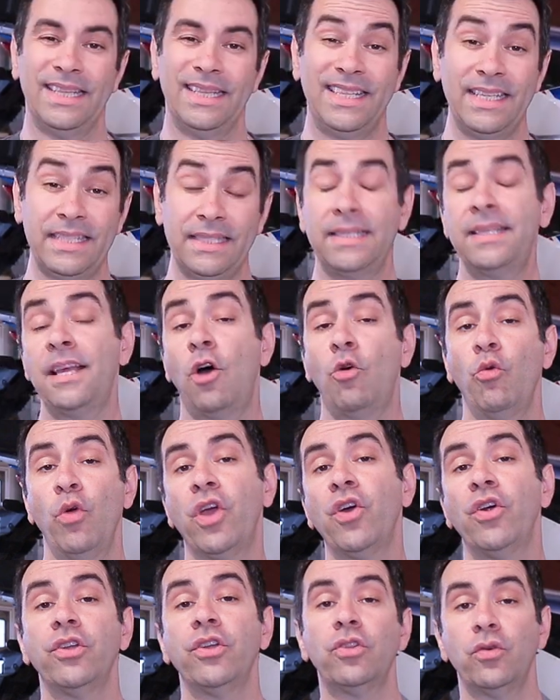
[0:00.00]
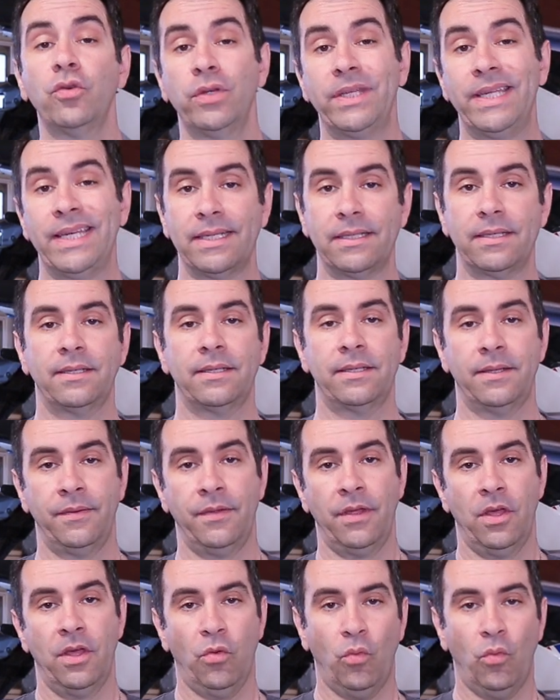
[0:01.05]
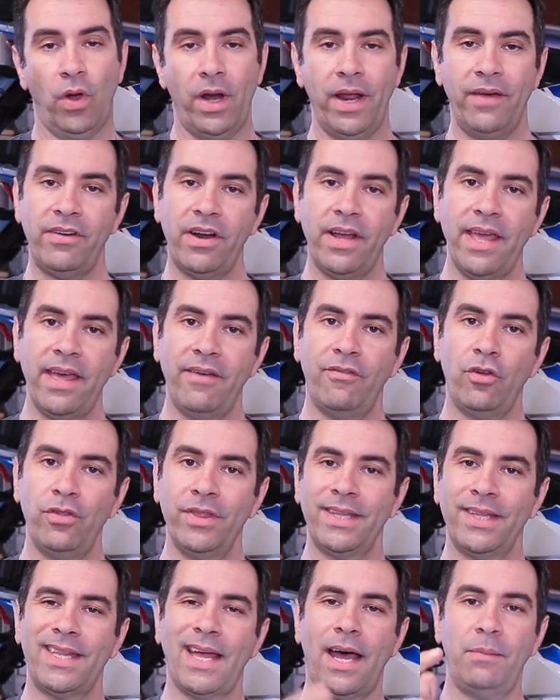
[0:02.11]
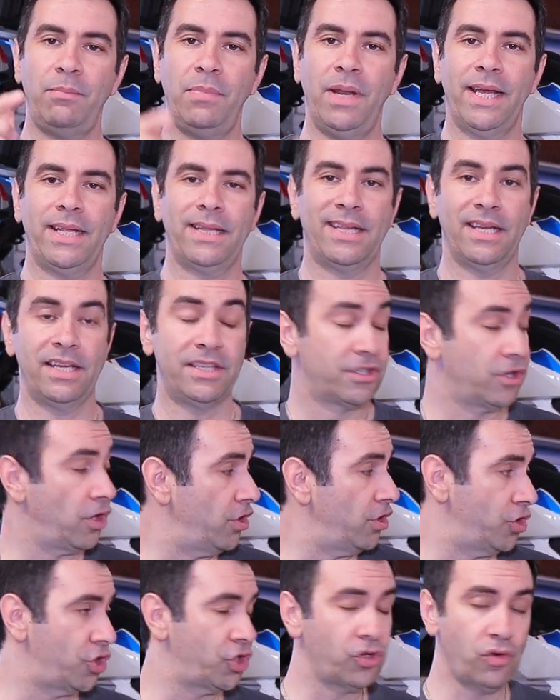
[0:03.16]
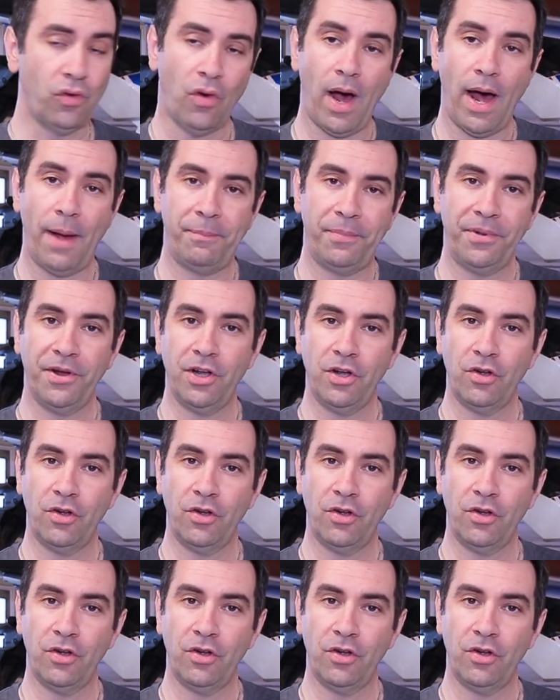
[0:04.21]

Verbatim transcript: This is how we're gonna do this. Whatever I have on the tablet is gonna show up